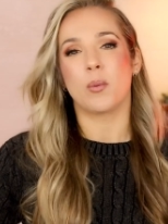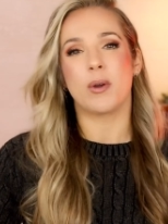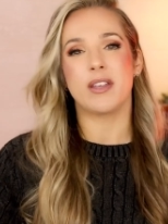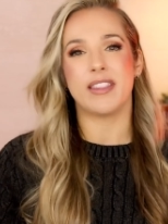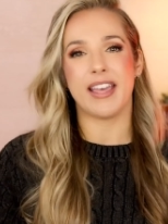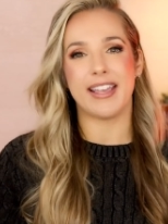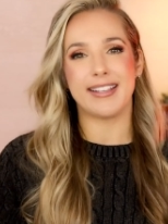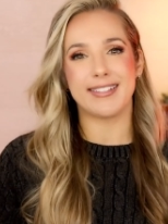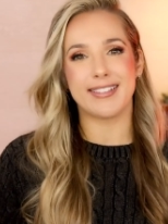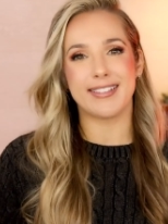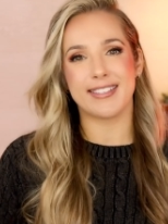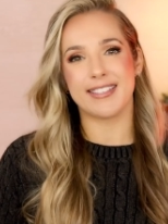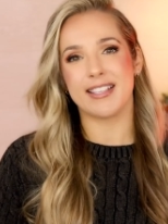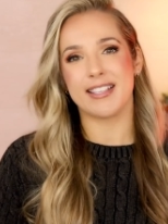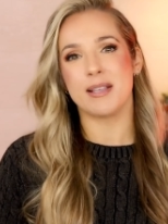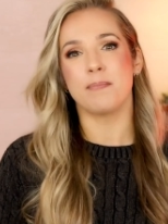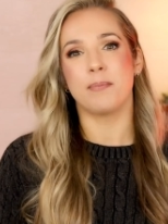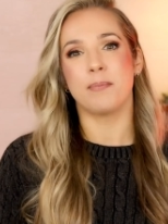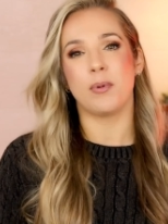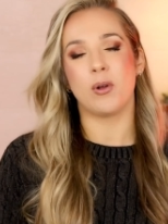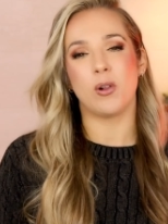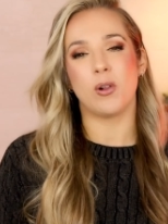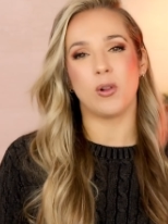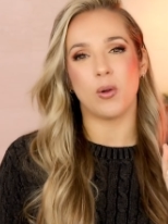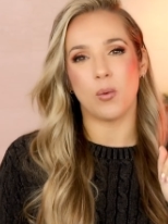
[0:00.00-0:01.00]
with a
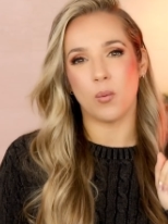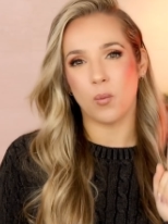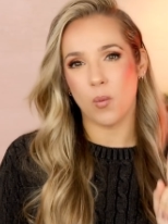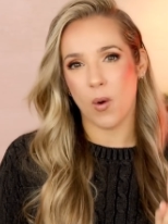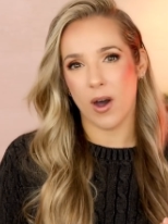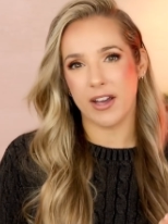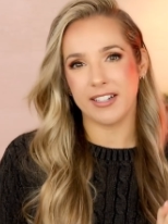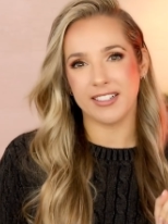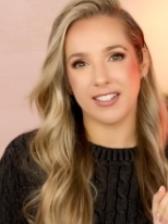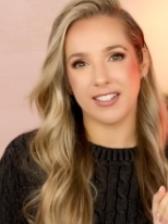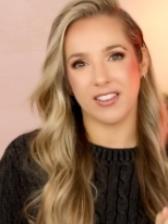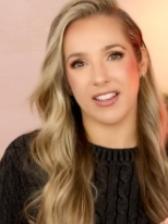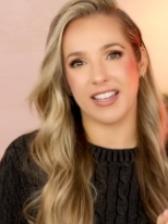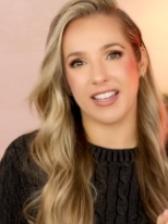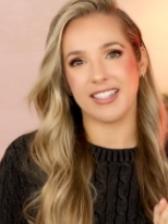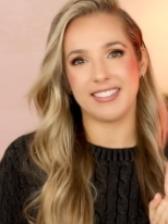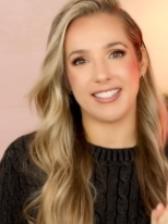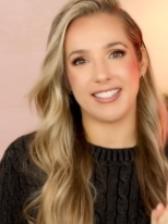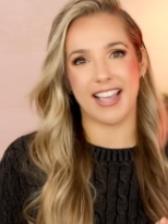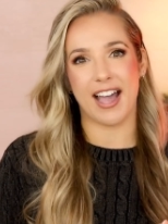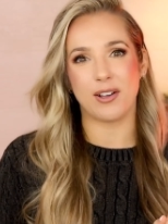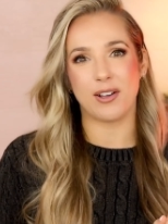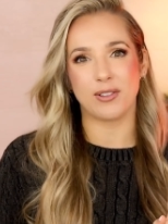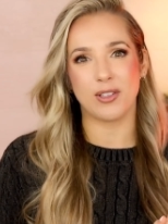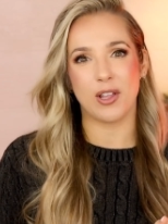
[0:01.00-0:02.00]
simple
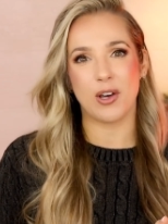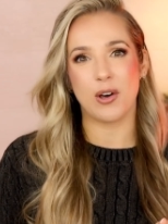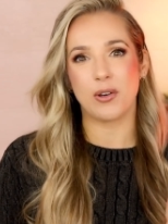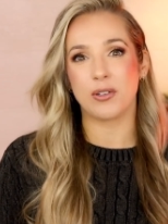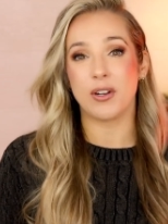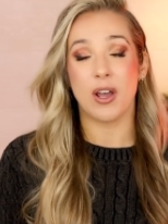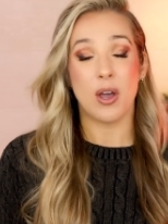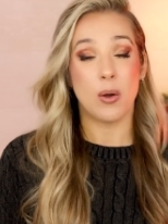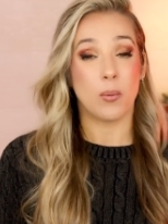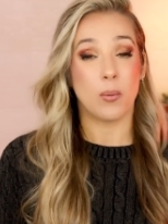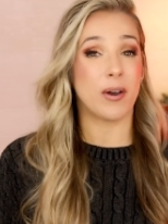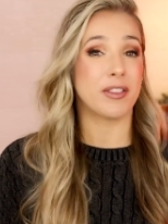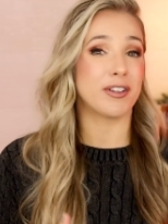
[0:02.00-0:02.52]
one-click download,